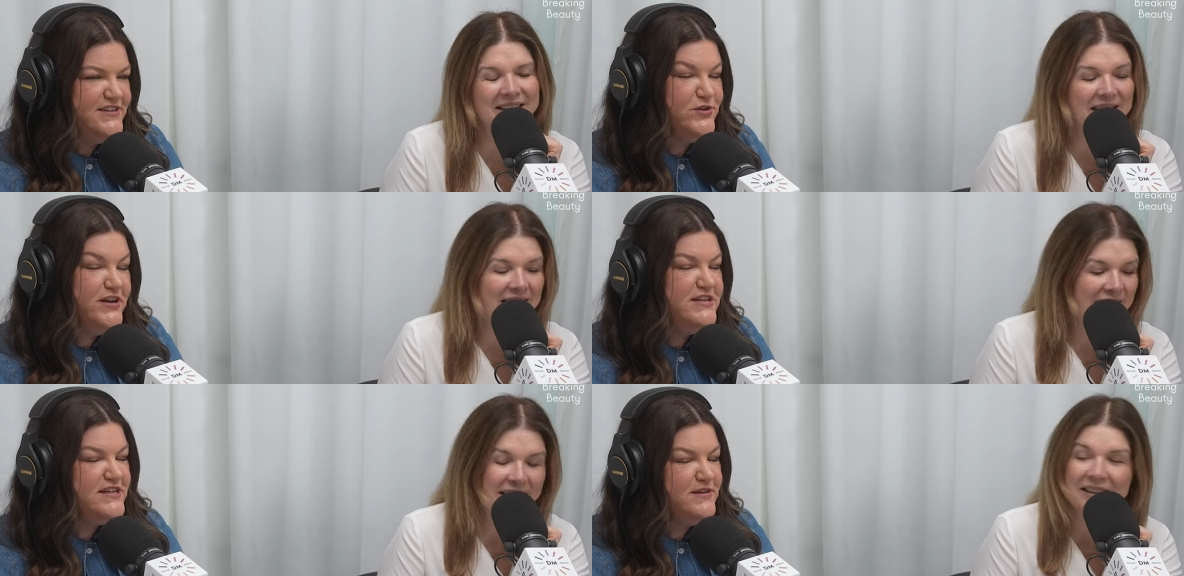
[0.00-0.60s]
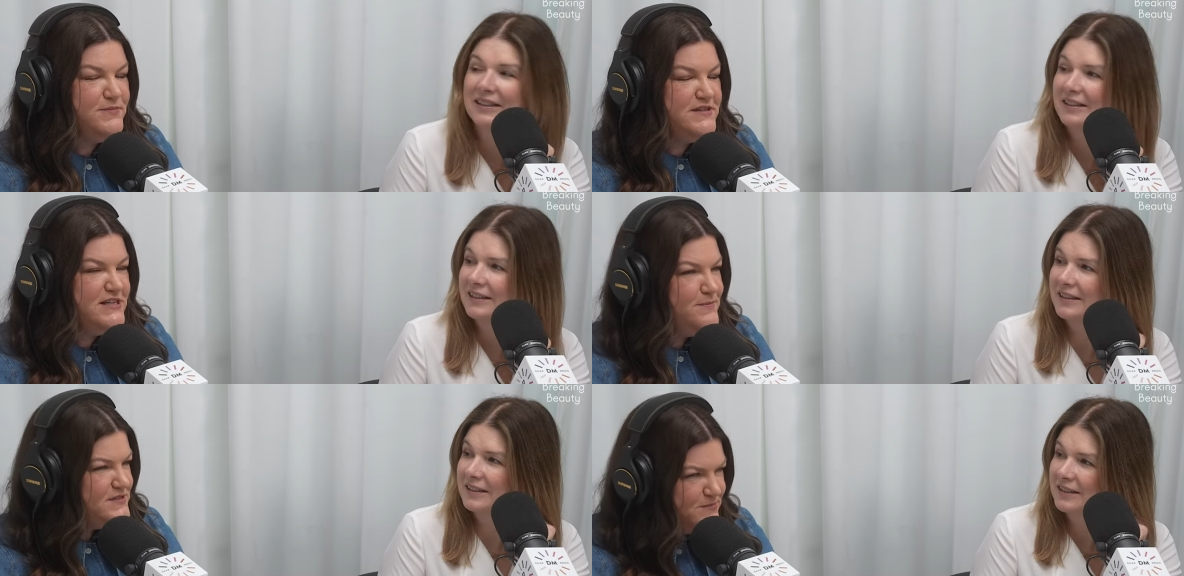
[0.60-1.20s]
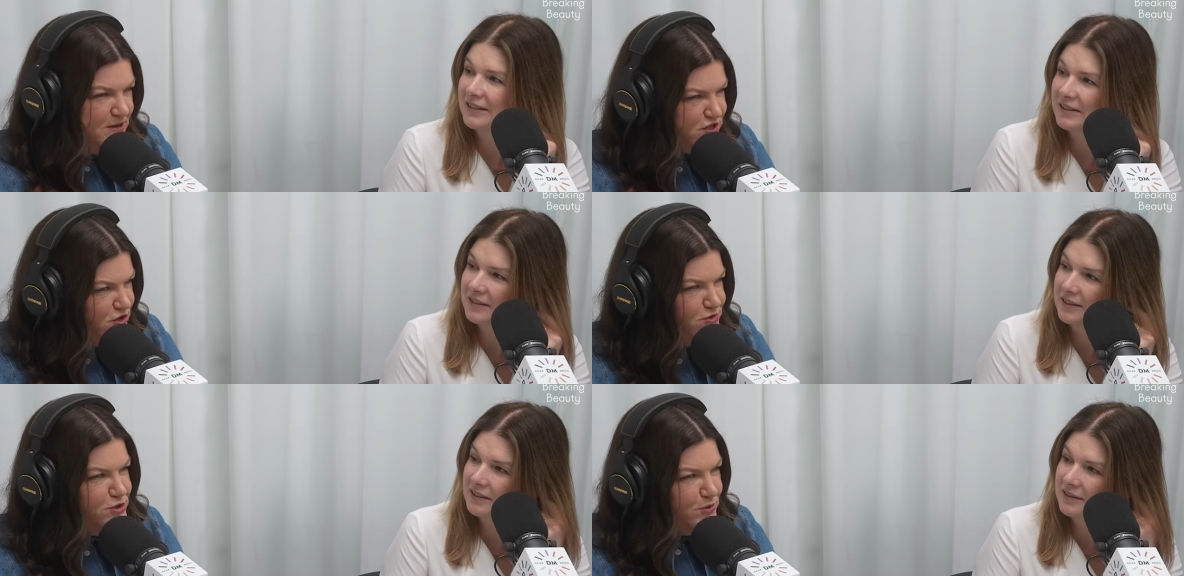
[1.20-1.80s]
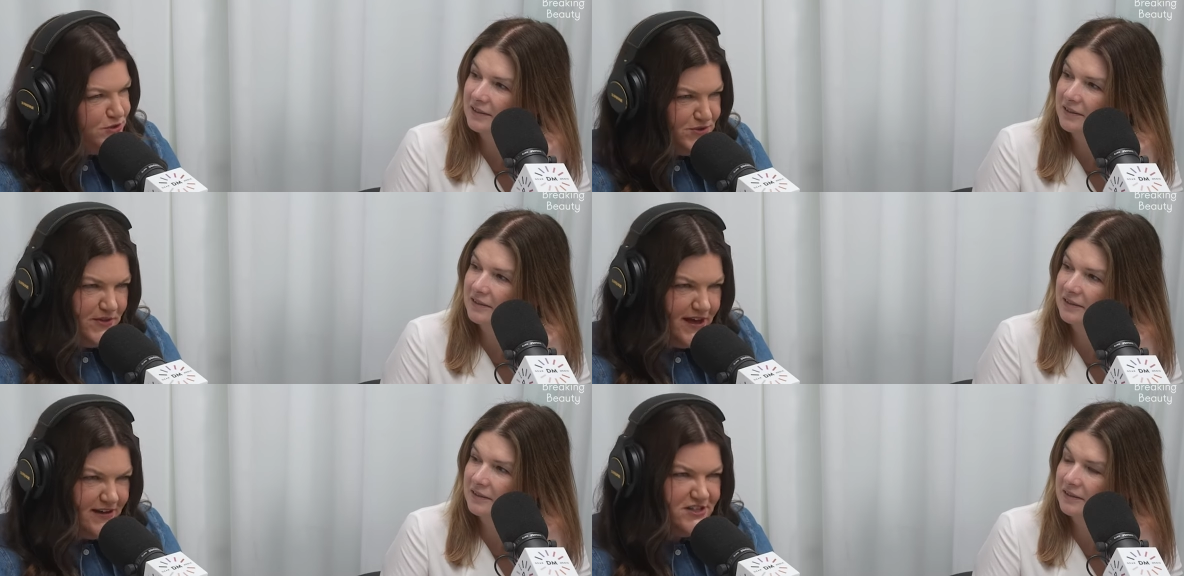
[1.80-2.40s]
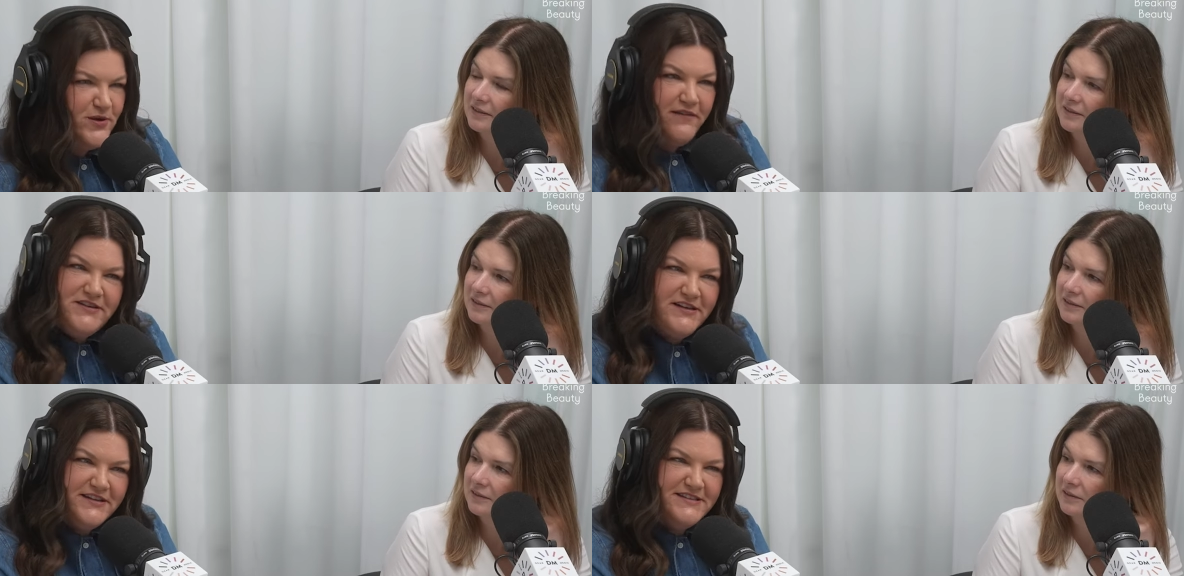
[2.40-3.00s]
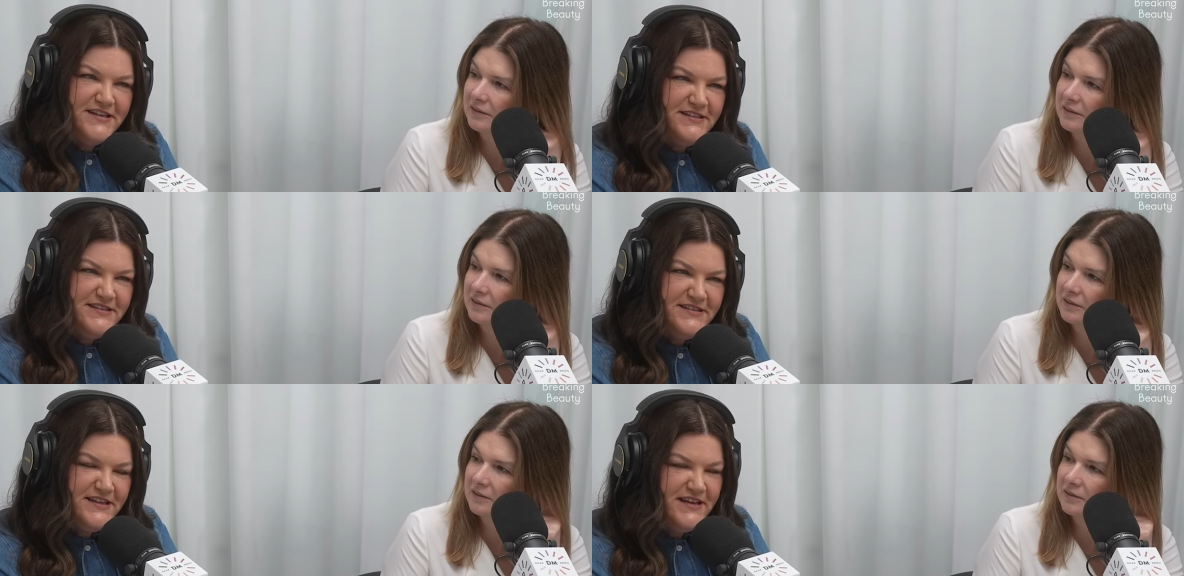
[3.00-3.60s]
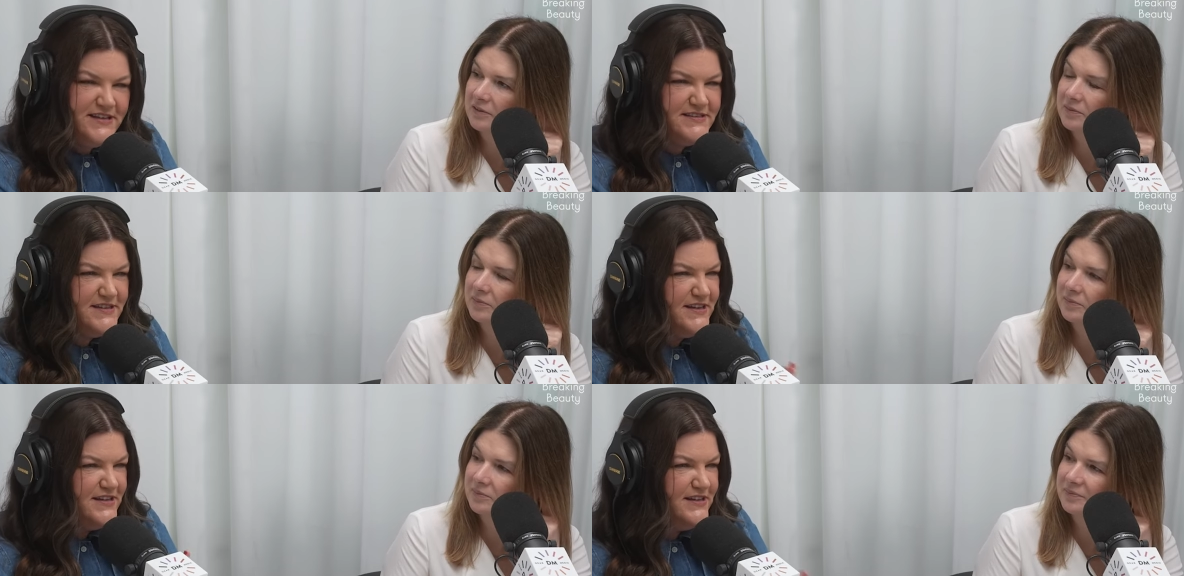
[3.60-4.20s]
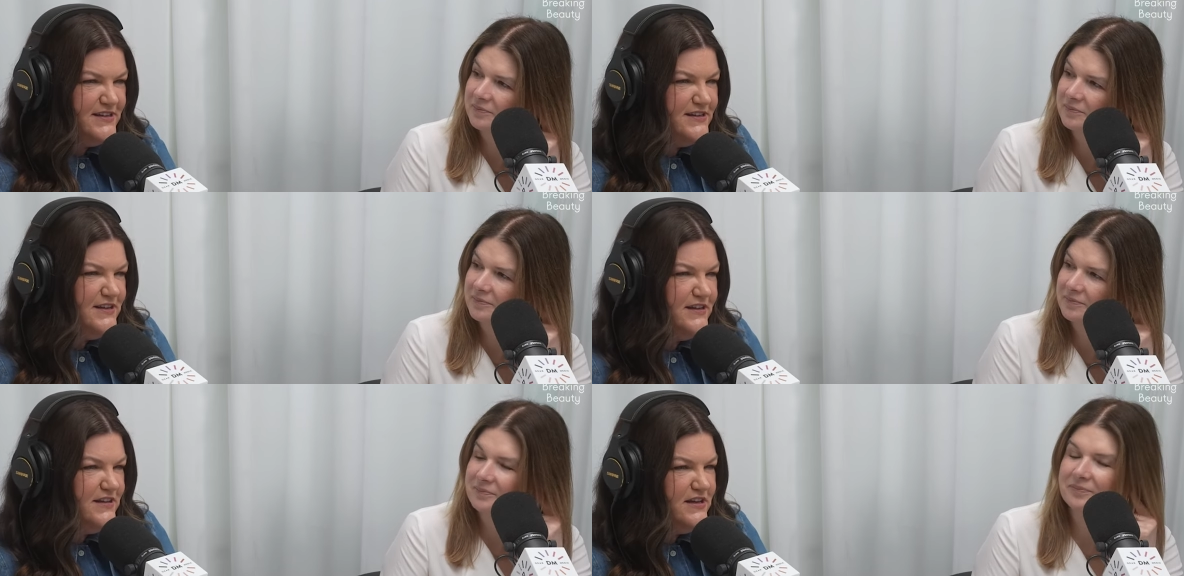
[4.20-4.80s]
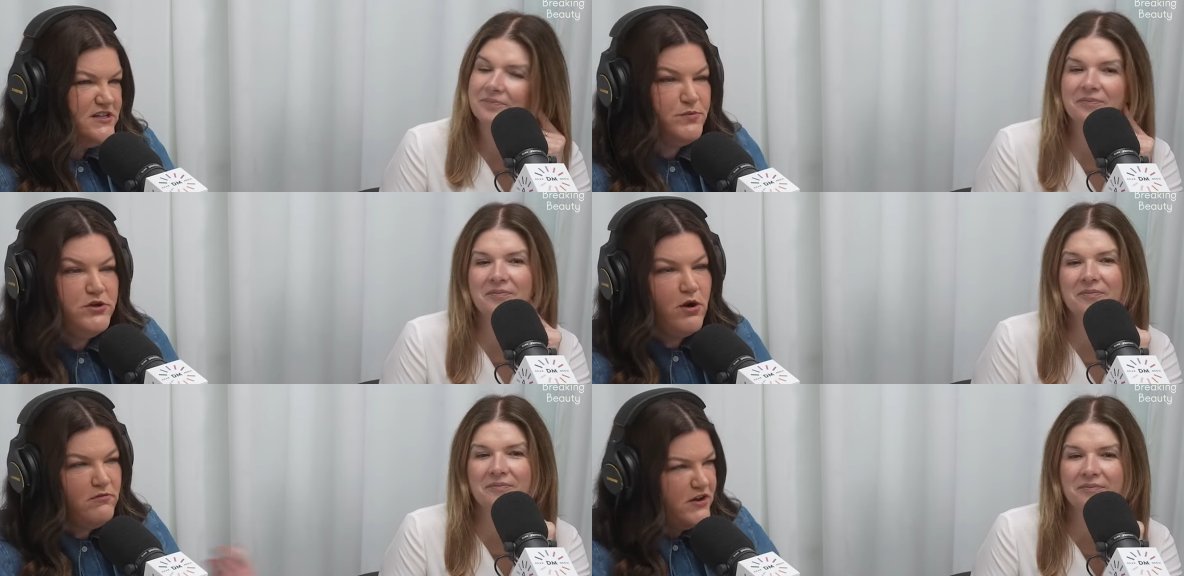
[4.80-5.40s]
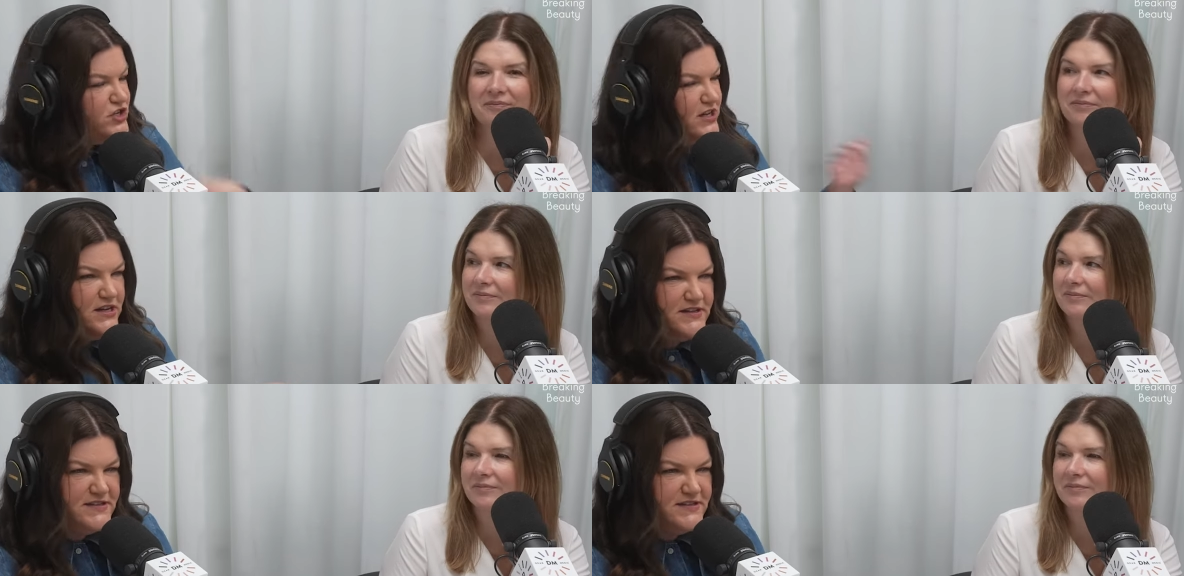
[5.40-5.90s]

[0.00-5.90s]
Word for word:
Speaker 1: is there any t- tips to make sure you don't do that? Because you haven't done it since. Like, is it like because when you are rushing, don't it is